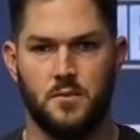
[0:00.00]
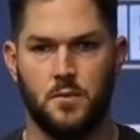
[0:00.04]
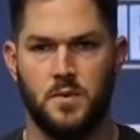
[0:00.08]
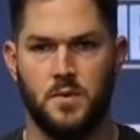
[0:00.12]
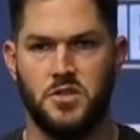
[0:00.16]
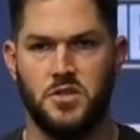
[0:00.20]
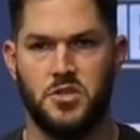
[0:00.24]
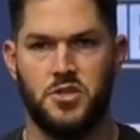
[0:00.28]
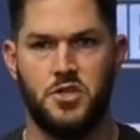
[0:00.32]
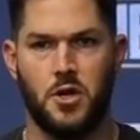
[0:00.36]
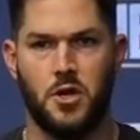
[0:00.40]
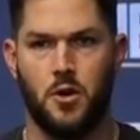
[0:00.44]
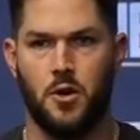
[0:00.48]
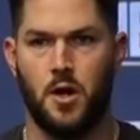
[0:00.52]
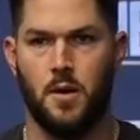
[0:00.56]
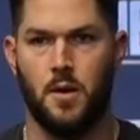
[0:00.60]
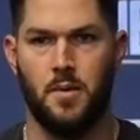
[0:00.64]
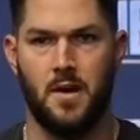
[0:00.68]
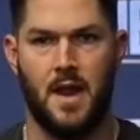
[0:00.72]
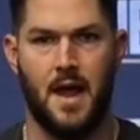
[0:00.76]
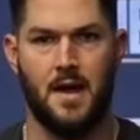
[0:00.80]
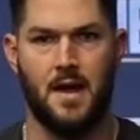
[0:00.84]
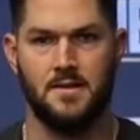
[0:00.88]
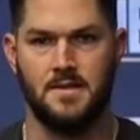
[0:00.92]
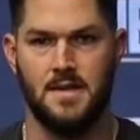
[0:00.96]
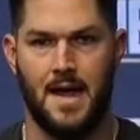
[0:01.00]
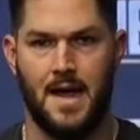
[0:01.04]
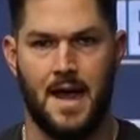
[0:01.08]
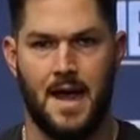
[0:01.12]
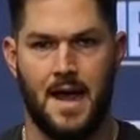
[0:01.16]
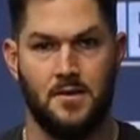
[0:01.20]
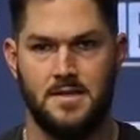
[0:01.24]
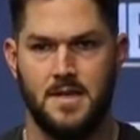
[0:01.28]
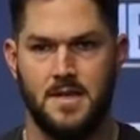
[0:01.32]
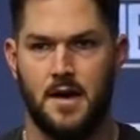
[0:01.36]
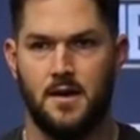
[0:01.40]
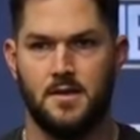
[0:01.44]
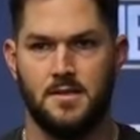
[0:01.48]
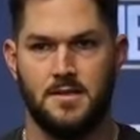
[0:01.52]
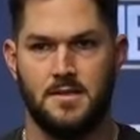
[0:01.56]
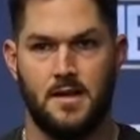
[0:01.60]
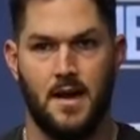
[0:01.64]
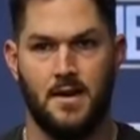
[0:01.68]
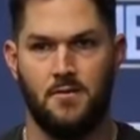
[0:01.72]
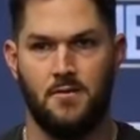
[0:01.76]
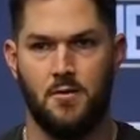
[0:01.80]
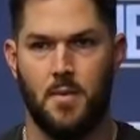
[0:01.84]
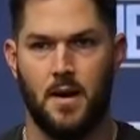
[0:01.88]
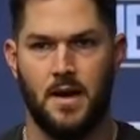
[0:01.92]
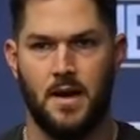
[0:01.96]
We just showed up and out-talented
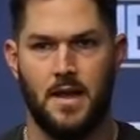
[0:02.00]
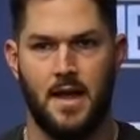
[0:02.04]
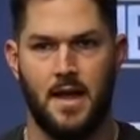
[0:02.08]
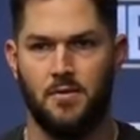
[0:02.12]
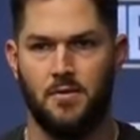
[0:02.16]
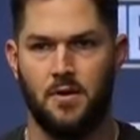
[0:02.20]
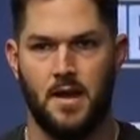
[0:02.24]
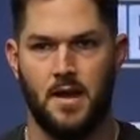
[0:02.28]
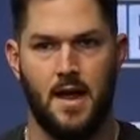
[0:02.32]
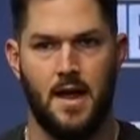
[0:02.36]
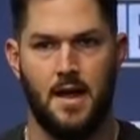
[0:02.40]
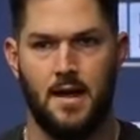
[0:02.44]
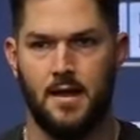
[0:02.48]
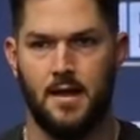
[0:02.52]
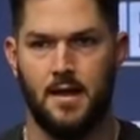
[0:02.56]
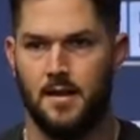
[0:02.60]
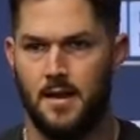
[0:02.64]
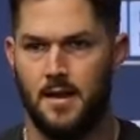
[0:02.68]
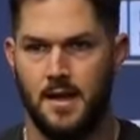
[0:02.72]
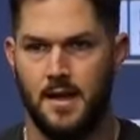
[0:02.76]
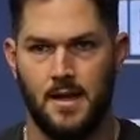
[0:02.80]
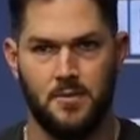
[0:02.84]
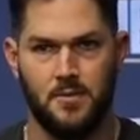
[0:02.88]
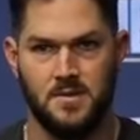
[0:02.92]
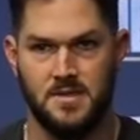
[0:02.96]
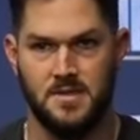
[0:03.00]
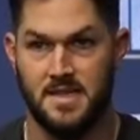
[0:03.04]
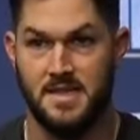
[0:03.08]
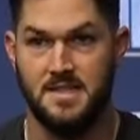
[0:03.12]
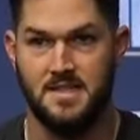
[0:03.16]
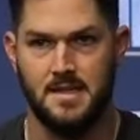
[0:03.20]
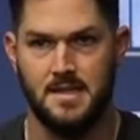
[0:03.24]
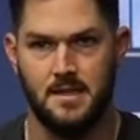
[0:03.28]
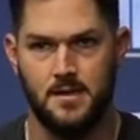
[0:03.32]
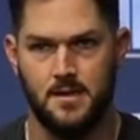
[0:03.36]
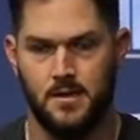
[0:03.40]
everybody every day, and it was easy.